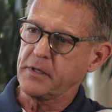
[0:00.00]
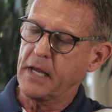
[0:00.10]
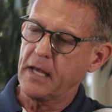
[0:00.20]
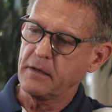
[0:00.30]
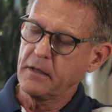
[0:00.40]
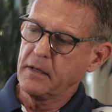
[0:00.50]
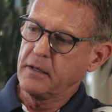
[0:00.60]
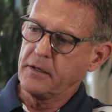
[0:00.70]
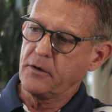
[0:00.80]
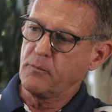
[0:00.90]
to get,
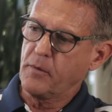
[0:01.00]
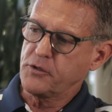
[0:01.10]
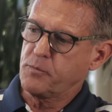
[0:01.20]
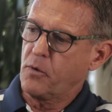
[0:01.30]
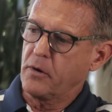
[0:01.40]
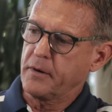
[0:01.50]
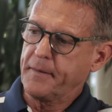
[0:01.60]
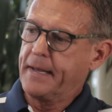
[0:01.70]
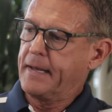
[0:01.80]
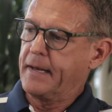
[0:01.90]
you know, much
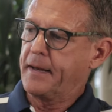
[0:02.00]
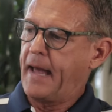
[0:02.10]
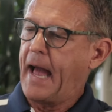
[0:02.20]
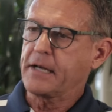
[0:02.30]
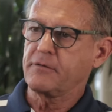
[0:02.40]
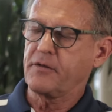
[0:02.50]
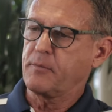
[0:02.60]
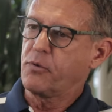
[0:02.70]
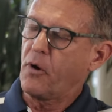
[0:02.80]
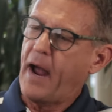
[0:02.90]
more uh,
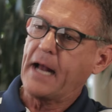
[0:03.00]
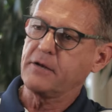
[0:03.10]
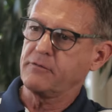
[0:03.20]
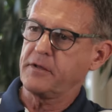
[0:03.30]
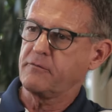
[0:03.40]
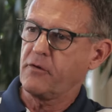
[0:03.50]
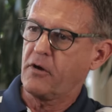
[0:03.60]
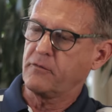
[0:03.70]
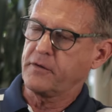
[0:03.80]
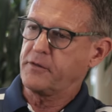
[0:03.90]
actively and proactively
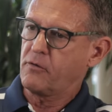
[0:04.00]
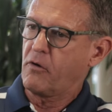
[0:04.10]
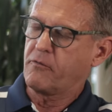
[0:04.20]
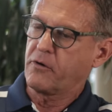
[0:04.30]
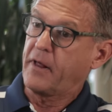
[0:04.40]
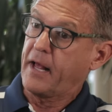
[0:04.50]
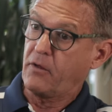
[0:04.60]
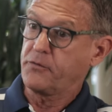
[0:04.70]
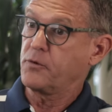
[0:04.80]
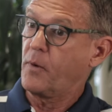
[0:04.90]
involved in their overall
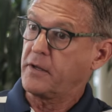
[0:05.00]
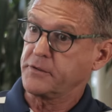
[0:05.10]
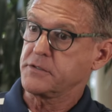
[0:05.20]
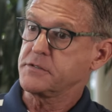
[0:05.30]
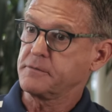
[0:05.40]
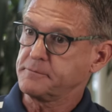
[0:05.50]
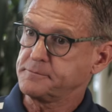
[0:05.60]
health and wellness.